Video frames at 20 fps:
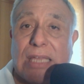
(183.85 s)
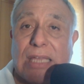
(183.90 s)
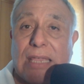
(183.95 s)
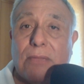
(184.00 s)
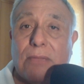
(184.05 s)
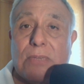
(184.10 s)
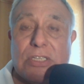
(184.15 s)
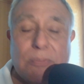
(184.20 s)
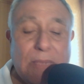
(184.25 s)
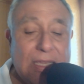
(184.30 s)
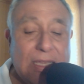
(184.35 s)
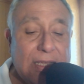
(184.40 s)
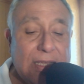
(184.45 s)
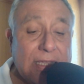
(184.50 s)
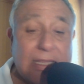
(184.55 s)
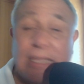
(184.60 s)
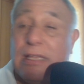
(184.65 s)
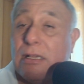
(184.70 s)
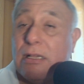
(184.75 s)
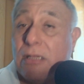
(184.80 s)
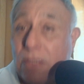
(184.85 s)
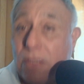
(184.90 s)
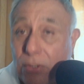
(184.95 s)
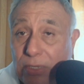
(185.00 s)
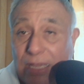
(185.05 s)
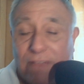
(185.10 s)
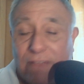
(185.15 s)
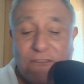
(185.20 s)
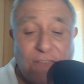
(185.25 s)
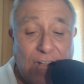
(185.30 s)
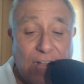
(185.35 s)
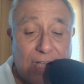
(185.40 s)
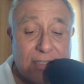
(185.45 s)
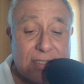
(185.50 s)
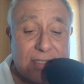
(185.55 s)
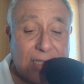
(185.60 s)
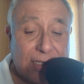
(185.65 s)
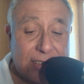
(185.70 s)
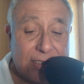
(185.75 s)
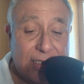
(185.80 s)
language media, including
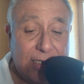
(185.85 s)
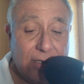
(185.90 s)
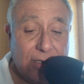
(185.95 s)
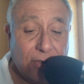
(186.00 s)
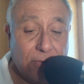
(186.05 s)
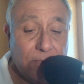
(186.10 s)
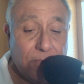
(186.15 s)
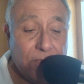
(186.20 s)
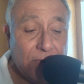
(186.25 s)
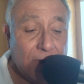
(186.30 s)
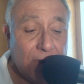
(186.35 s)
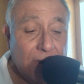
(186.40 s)
Fox Latino,